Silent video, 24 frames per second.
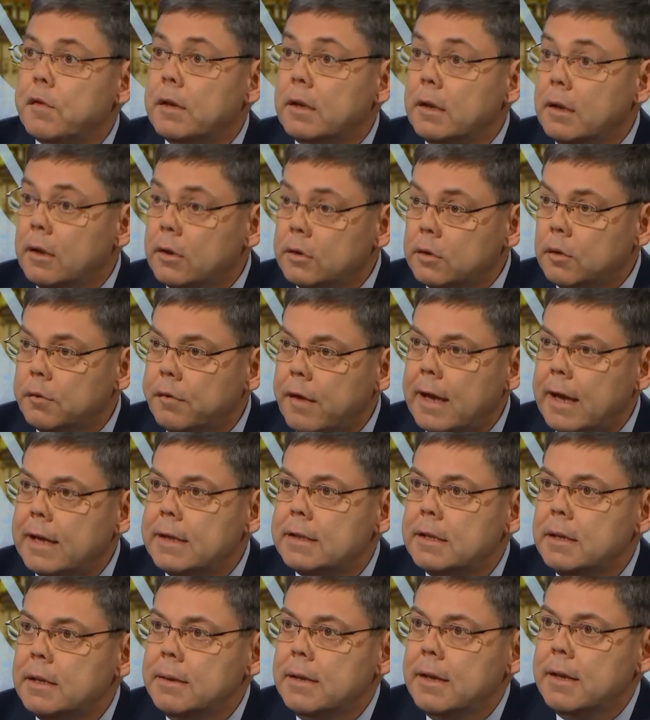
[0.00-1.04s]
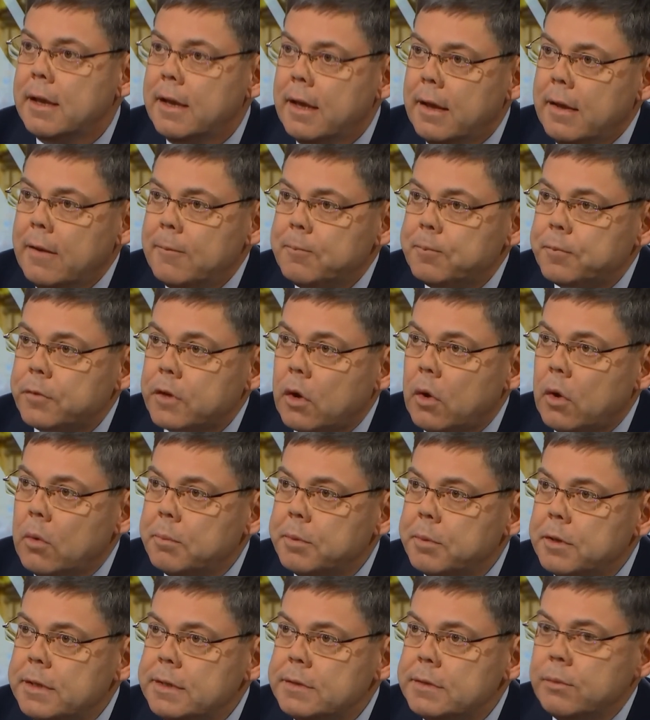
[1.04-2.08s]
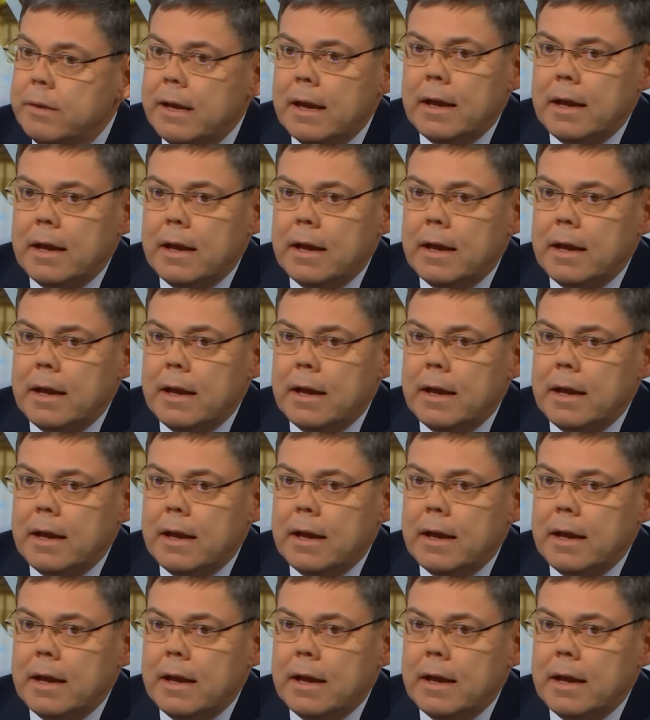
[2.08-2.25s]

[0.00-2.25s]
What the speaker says: We have a lot of IT companies.